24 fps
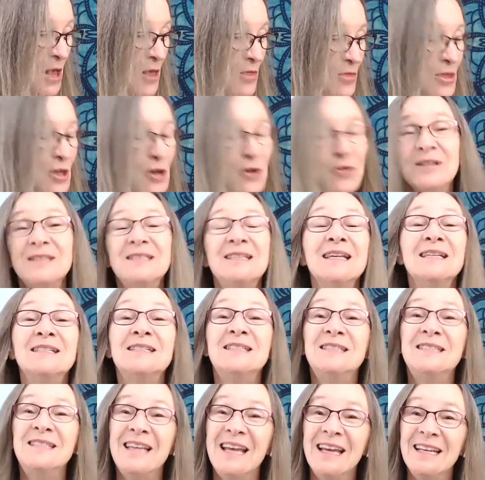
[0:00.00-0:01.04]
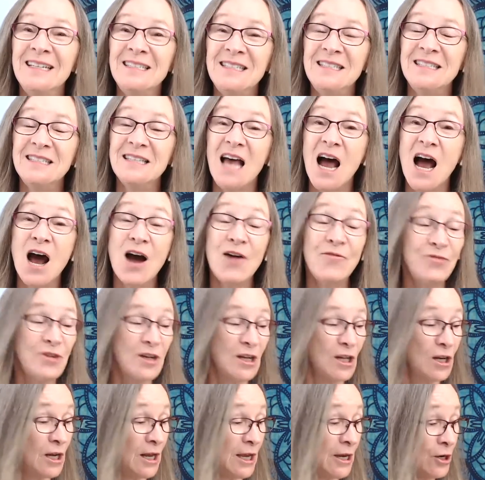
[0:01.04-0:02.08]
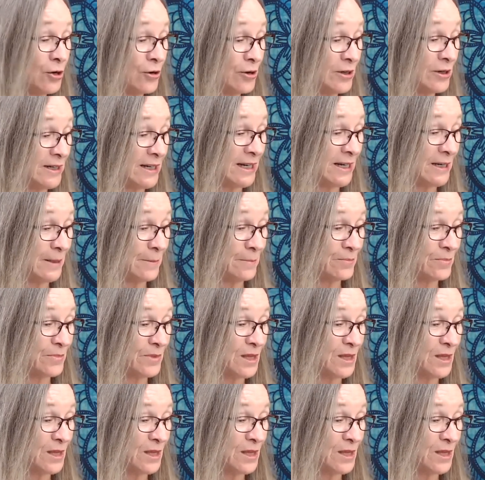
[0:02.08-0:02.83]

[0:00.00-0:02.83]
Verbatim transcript: There is a sense of clarity,